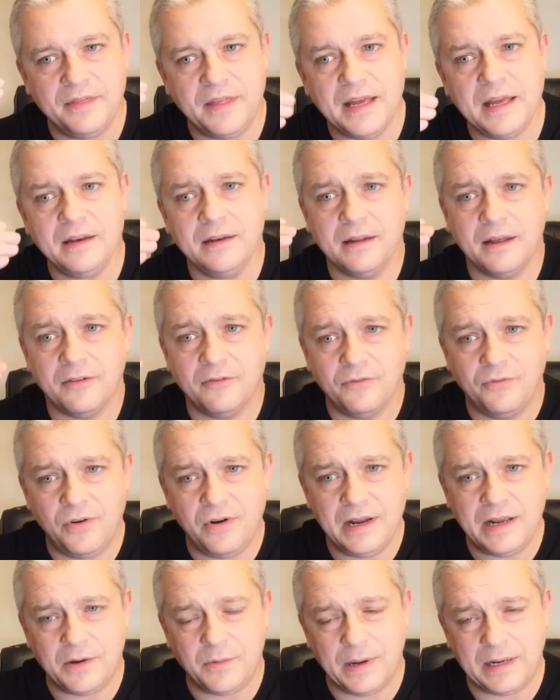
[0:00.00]
Then
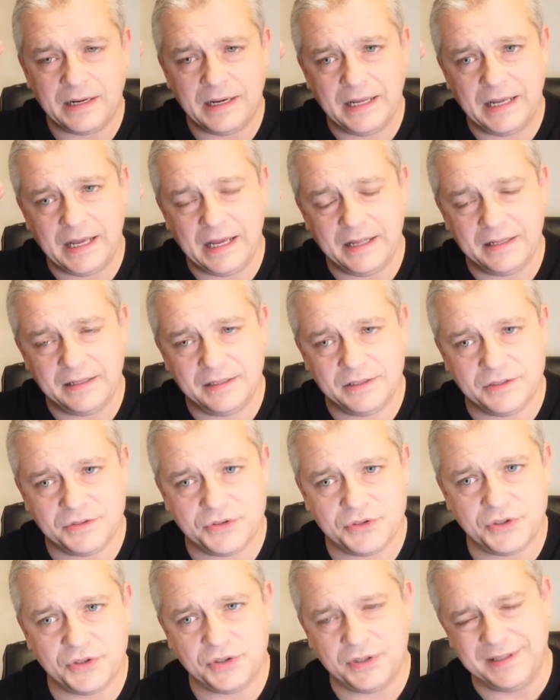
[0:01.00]
very quickly it
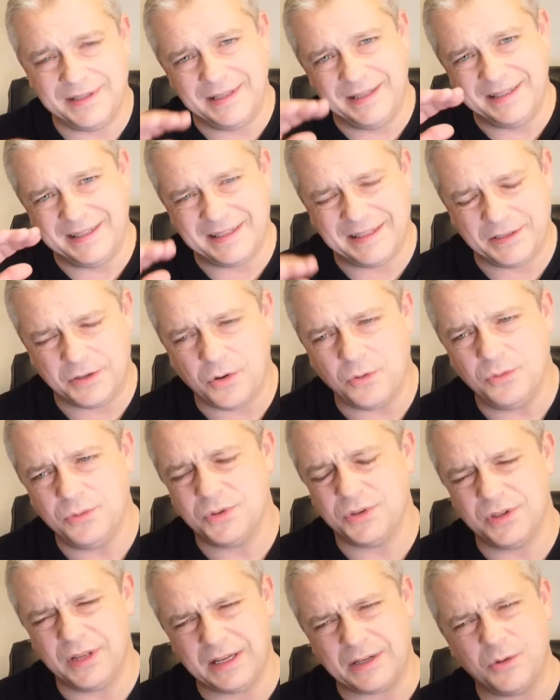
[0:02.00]

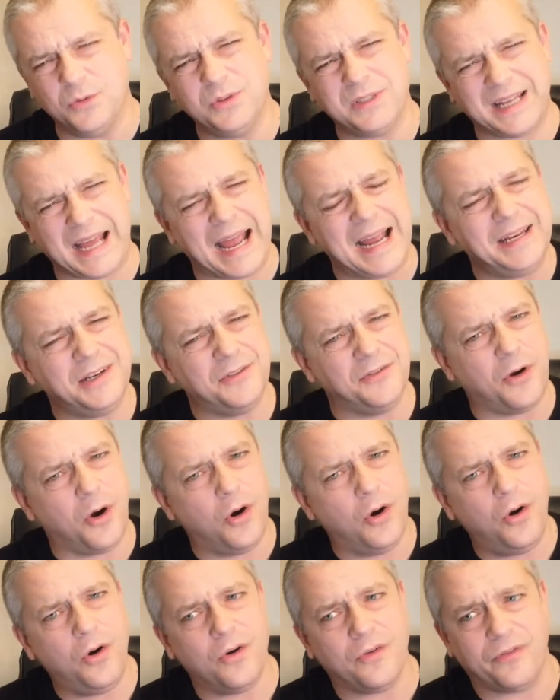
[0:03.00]
goes kind of
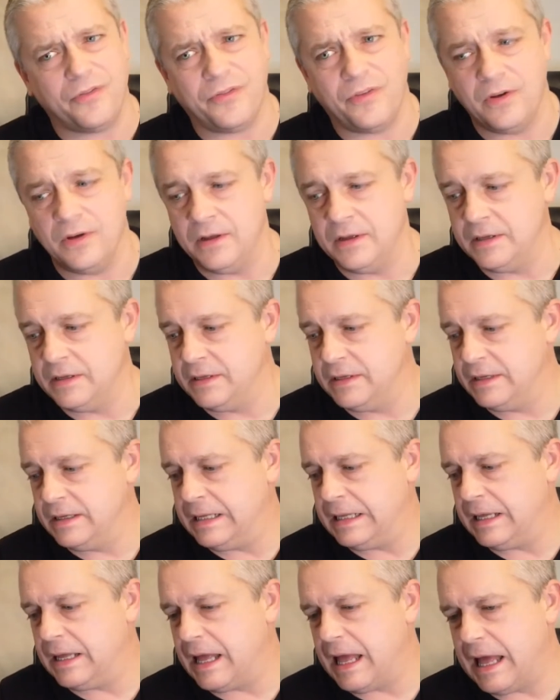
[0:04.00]
off,
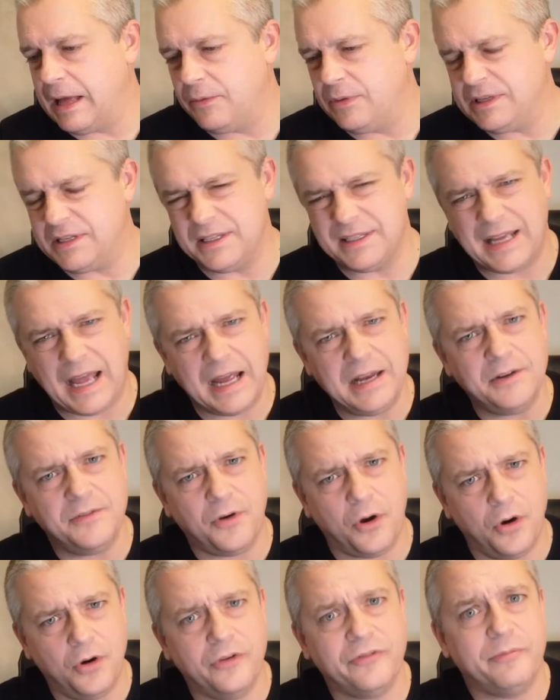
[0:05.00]
which is kind
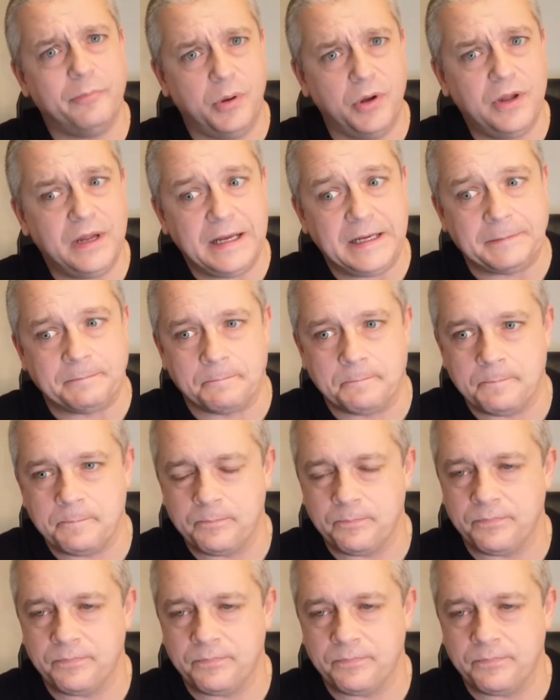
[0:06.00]
of off-putting,